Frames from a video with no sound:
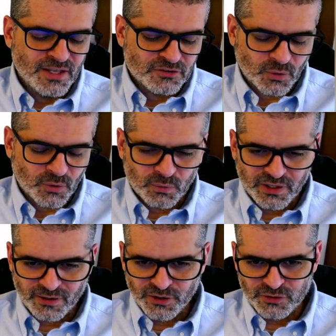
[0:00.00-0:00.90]
So we
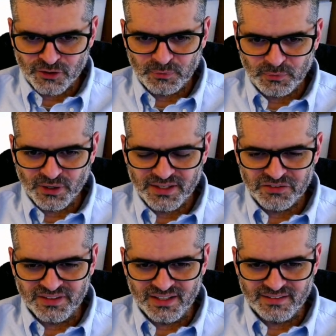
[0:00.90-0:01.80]
are going to explore
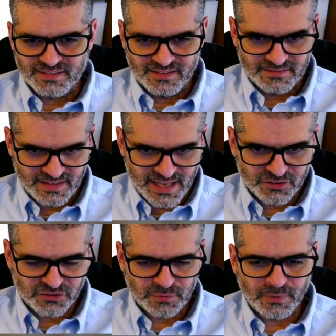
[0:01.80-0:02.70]
this in the
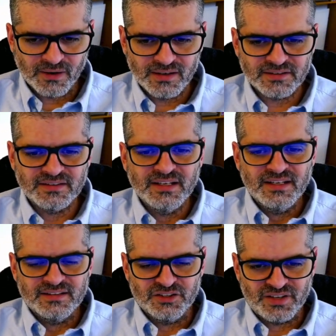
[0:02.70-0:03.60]
next part,
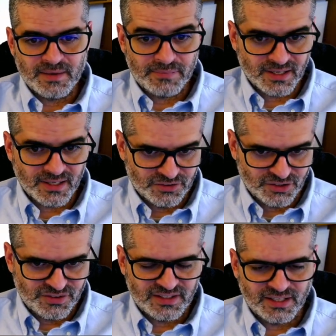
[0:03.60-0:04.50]
this
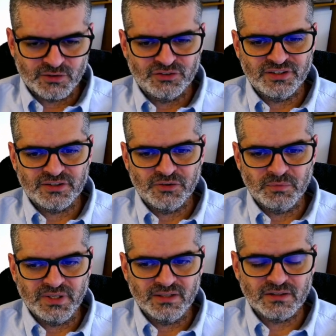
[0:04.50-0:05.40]
hypothesis that I consider to
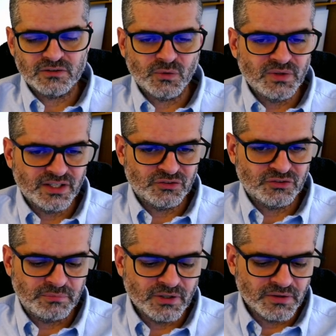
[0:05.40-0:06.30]
be not only a
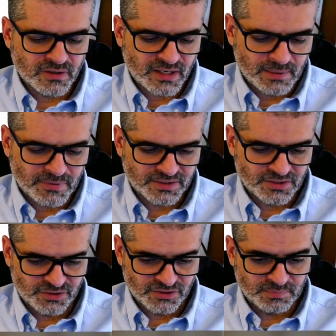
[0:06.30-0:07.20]
superior
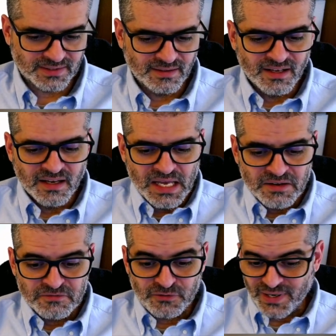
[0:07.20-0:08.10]
hypothesis, but
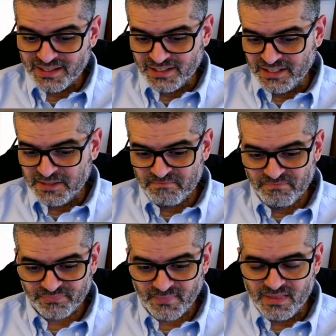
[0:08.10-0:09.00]
frankly,
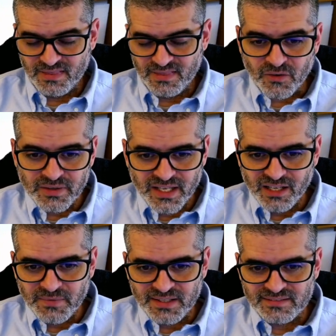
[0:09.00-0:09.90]
the only
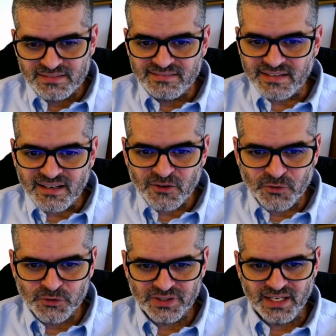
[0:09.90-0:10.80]
game in
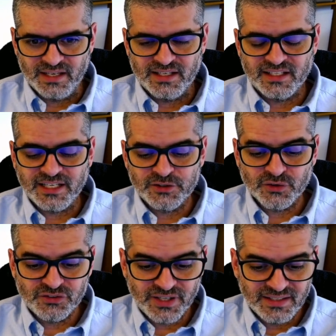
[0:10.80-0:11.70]
town today. And I
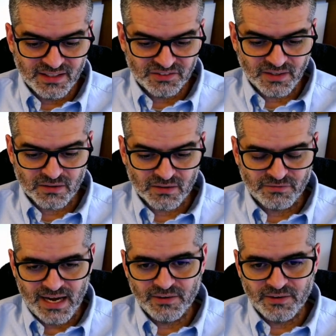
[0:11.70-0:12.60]
don't say this out of
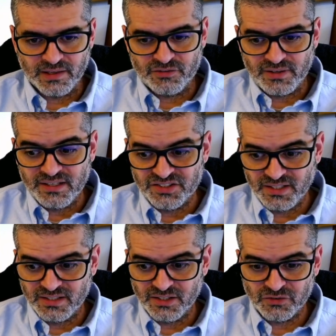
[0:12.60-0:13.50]
arrogance. I
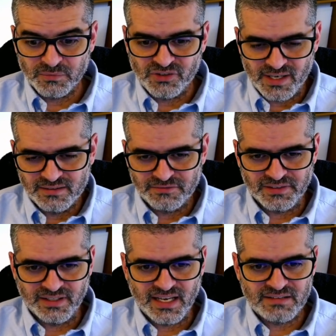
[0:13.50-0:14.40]
say this
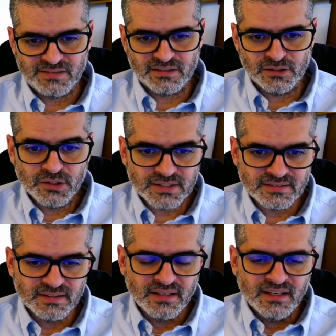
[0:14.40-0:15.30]
objectively, having
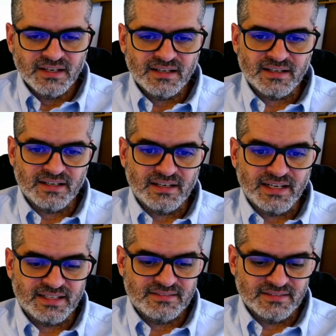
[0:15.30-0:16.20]
looked
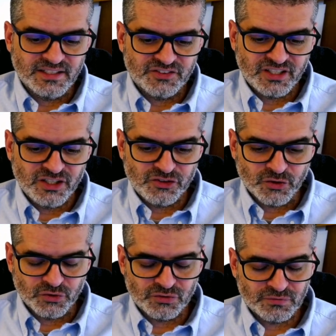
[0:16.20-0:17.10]
at these
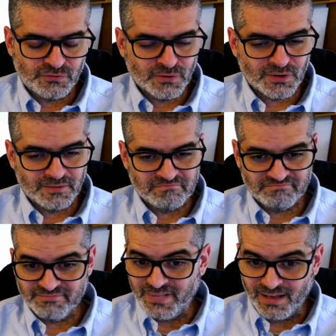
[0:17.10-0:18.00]
issues for
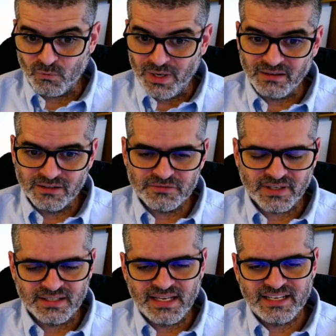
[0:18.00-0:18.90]
well over
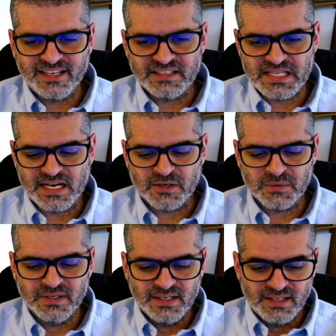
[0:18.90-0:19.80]
a decade
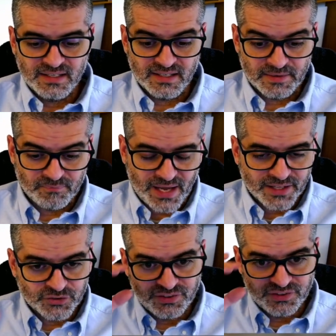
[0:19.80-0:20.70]
now. I
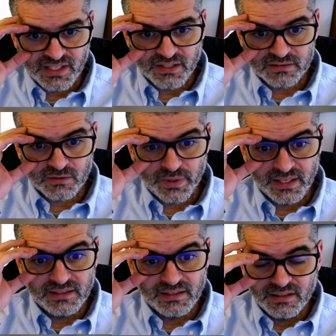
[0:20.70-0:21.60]
don't see any other
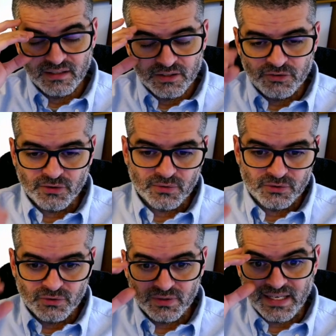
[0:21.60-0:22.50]
way to
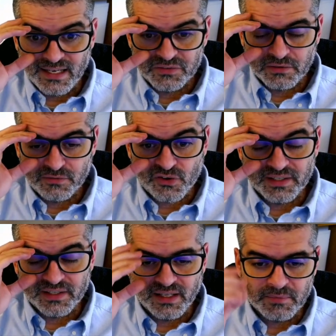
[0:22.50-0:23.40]
get out of our
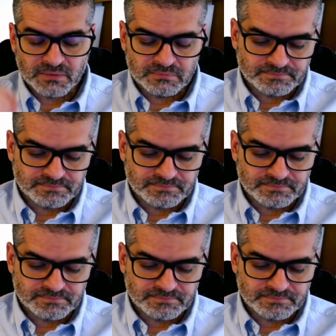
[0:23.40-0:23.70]
dilemma.